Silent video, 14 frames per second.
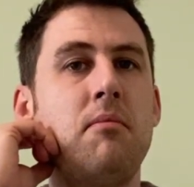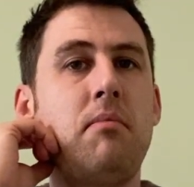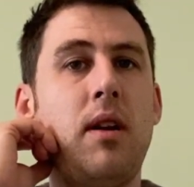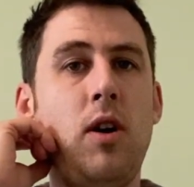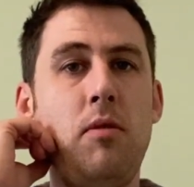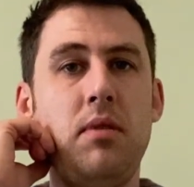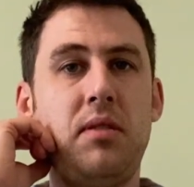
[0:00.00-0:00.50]
but
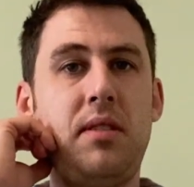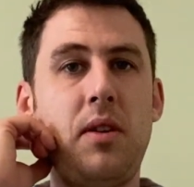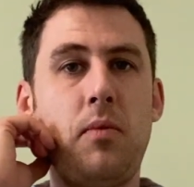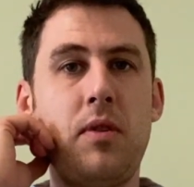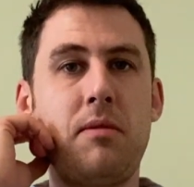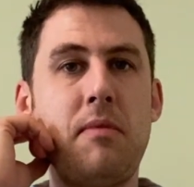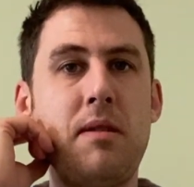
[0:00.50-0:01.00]
I hope you'll stick
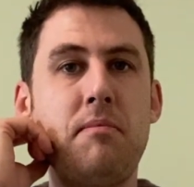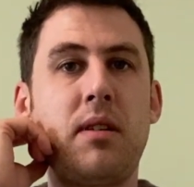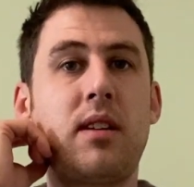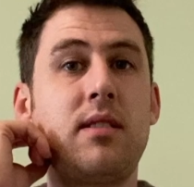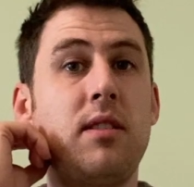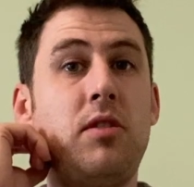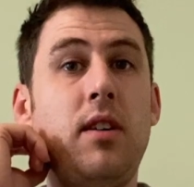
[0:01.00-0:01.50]
with me
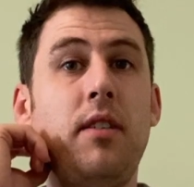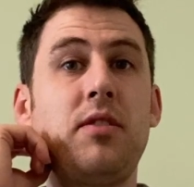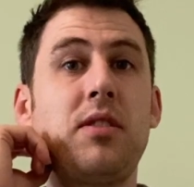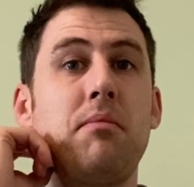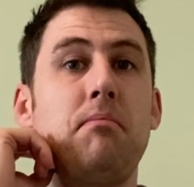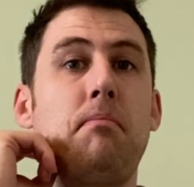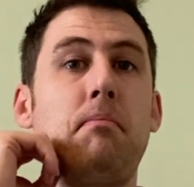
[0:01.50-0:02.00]
because I do have
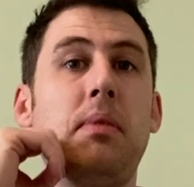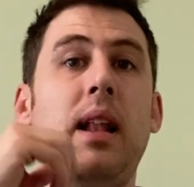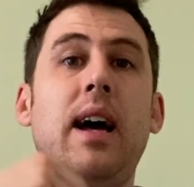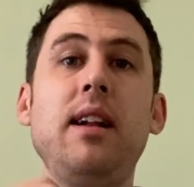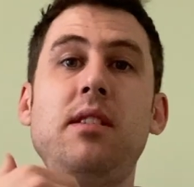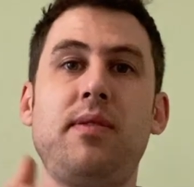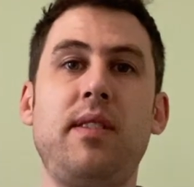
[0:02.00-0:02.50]
some
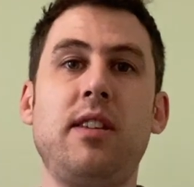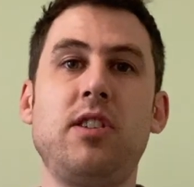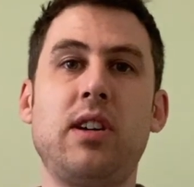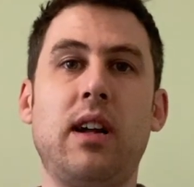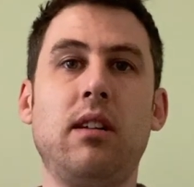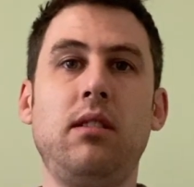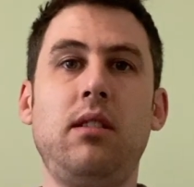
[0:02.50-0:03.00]
plans for the
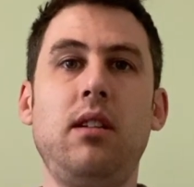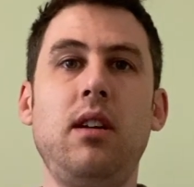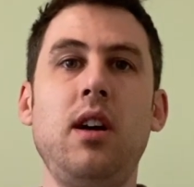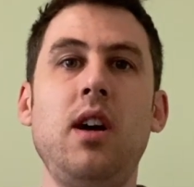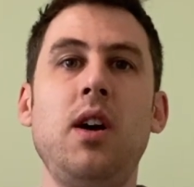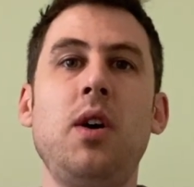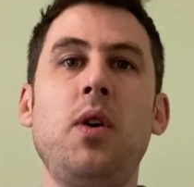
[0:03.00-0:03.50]
channel,
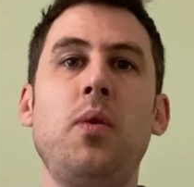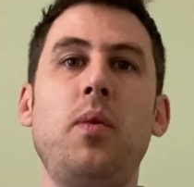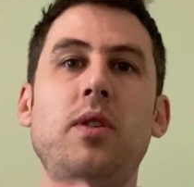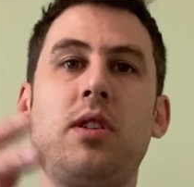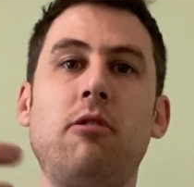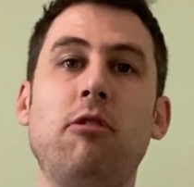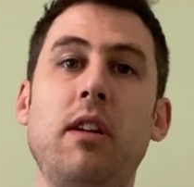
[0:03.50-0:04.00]

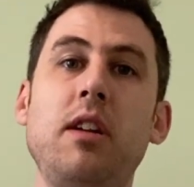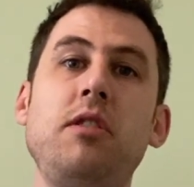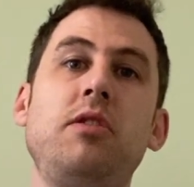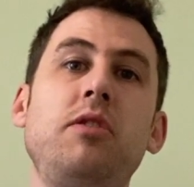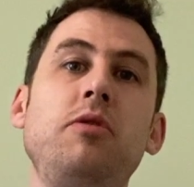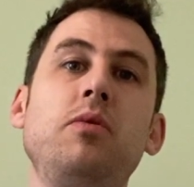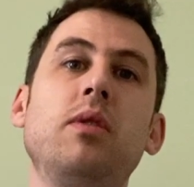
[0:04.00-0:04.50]
which I'll run
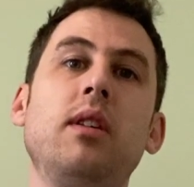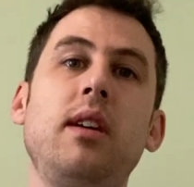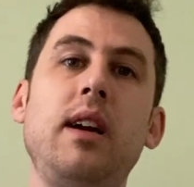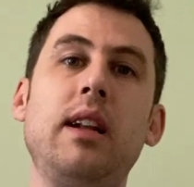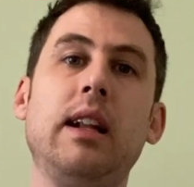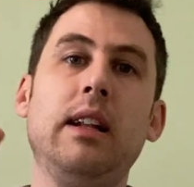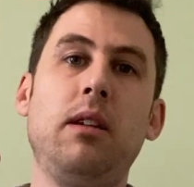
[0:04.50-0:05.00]
into
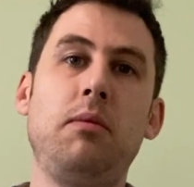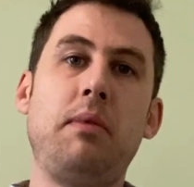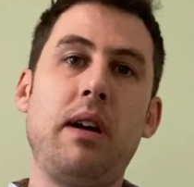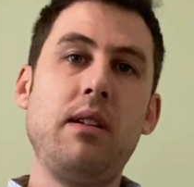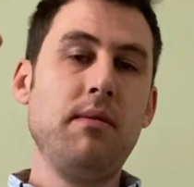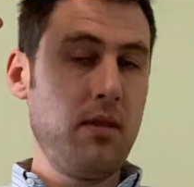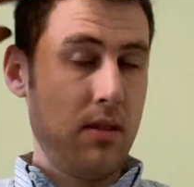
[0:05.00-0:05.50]
in a little
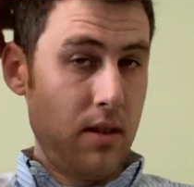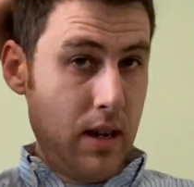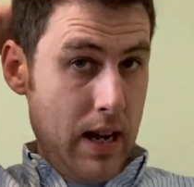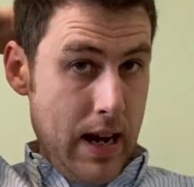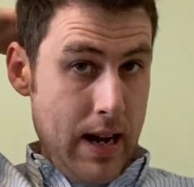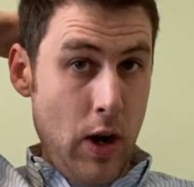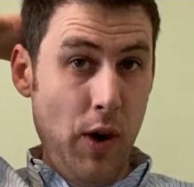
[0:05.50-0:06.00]
bit.
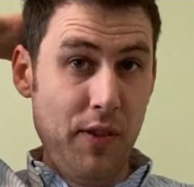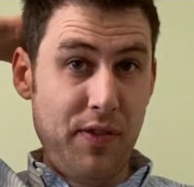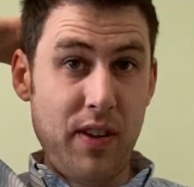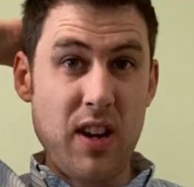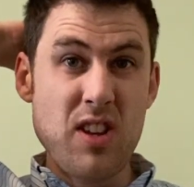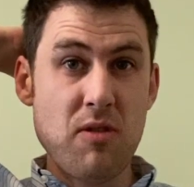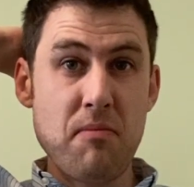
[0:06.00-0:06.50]
And
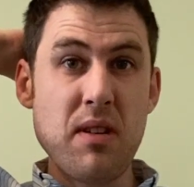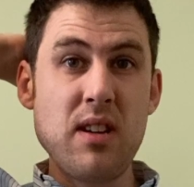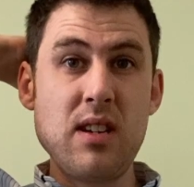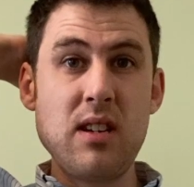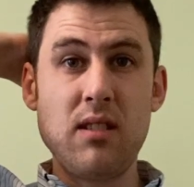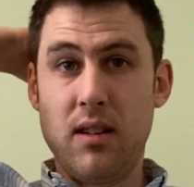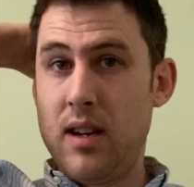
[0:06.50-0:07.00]
hopefully you'll
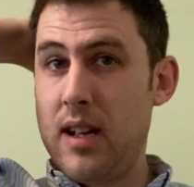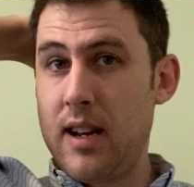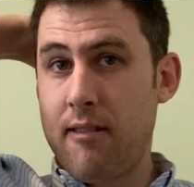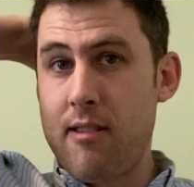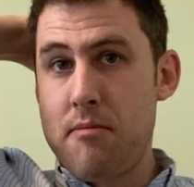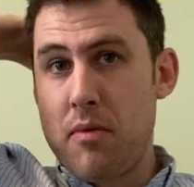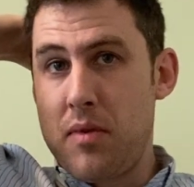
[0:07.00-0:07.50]
be in
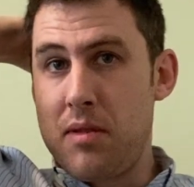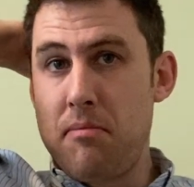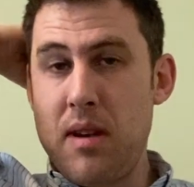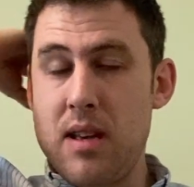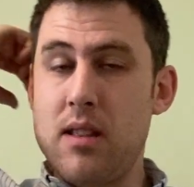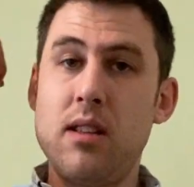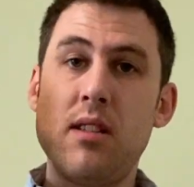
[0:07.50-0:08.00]
agreement with
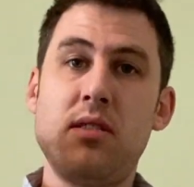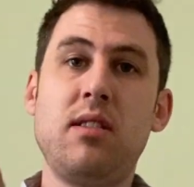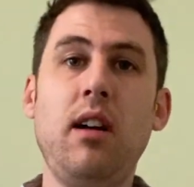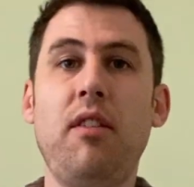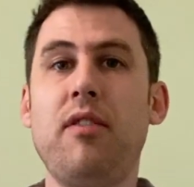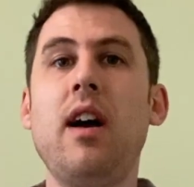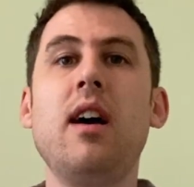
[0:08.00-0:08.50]
me that the
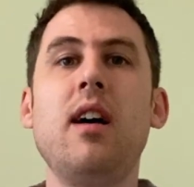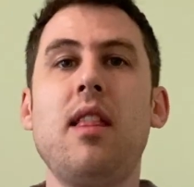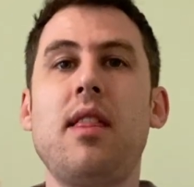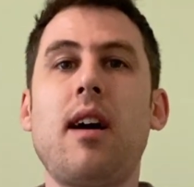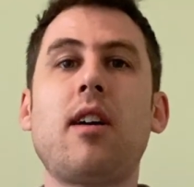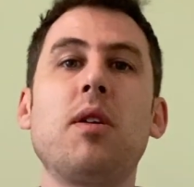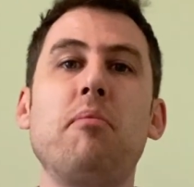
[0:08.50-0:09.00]
stuff
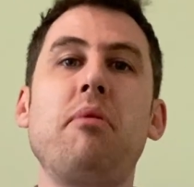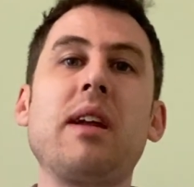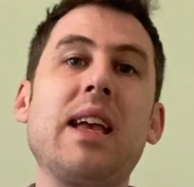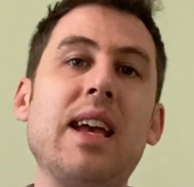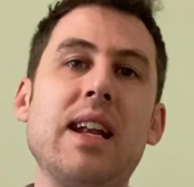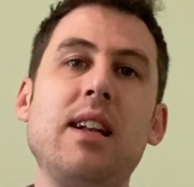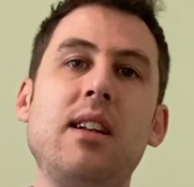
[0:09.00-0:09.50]
that I'm going to bring
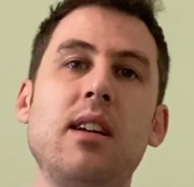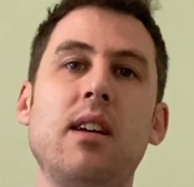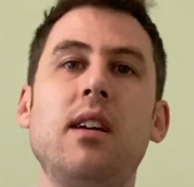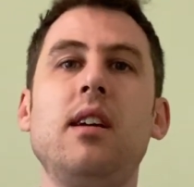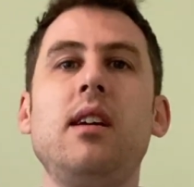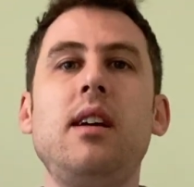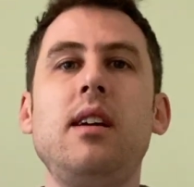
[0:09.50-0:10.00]
in
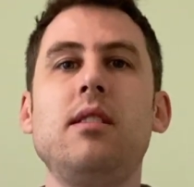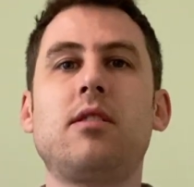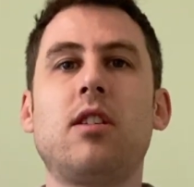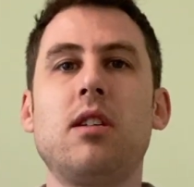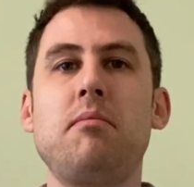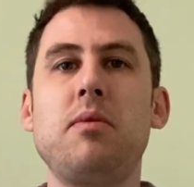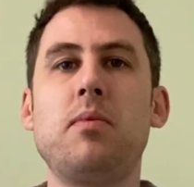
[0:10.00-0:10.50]
is
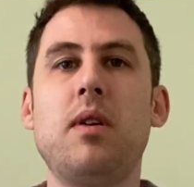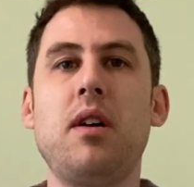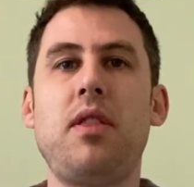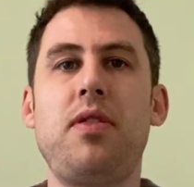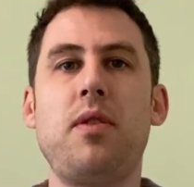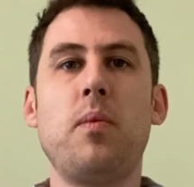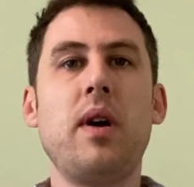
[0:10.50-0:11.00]
going to be
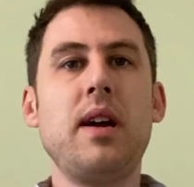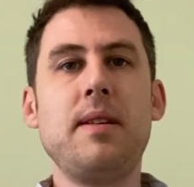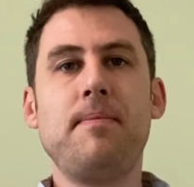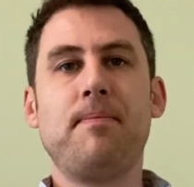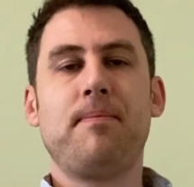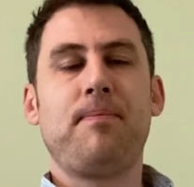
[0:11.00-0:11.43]
worth the wait.